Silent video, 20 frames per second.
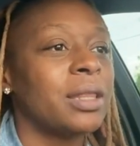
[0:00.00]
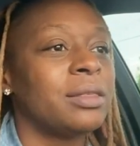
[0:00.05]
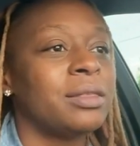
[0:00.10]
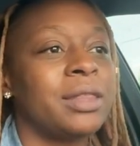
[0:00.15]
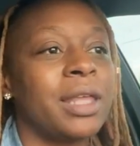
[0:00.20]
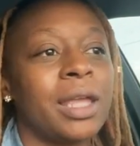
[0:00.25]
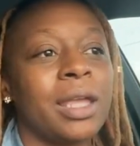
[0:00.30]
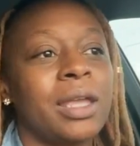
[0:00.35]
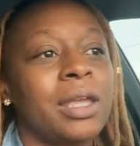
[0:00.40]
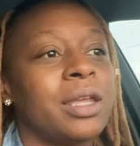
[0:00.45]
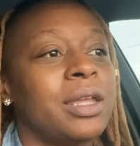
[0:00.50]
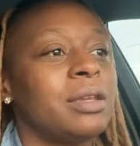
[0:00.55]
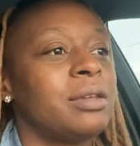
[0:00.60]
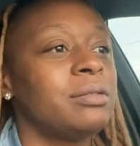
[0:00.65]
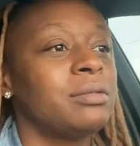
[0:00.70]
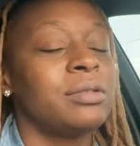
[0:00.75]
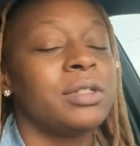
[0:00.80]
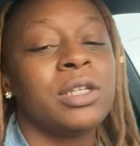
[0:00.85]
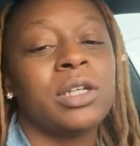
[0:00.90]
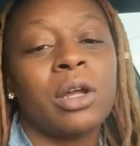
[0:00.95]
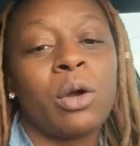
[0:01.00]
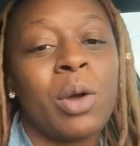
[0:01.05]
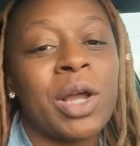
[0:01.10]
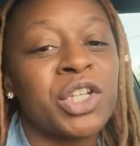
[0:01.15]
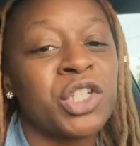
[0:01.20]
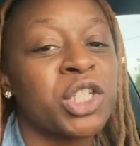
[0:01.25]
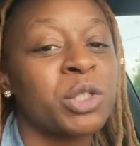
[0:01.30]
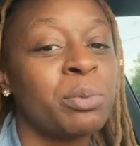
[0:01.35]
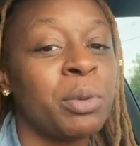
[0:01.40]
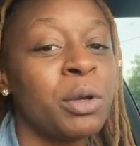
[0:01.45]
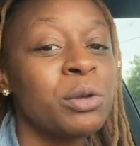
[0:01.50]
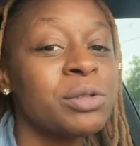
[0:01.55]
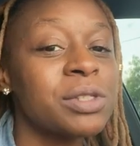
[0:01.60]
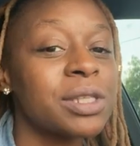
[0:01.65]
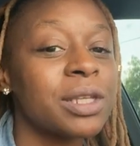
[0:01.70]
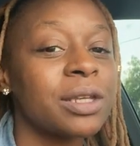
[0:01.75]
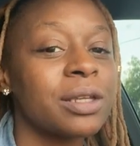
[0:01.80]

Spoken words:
then I just post